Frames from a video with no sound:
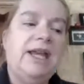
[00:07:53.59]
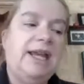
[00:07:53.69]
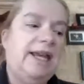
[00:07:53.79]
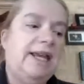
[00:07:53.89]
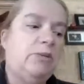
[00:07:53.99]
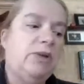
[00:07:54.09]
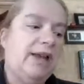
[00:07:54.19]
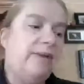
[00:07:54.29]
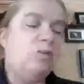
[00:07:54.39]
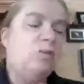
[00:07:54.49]
And we
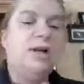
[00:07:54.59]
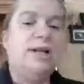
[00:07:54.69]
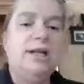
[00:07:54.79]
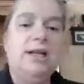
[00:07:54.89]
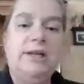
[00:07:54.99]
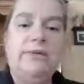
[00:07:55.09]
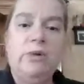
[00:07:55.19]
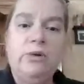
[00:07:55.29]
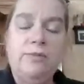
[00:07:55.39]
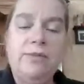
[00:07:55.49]
have one, if
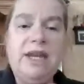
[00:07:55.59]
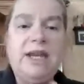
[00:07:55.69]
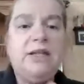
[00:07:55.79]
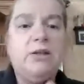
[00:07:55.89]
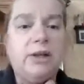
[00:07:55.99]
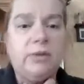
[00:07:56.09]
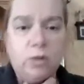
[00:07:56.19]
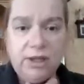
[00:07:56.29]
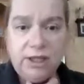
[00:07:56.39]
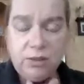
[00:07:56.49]
you're a man, you have
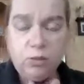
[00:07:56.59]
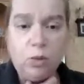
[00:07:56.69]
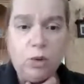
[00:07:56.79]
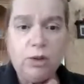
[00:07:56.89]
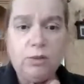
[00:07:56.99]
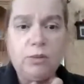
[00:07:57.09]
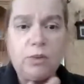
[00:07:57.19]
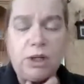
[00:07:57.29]
one that's more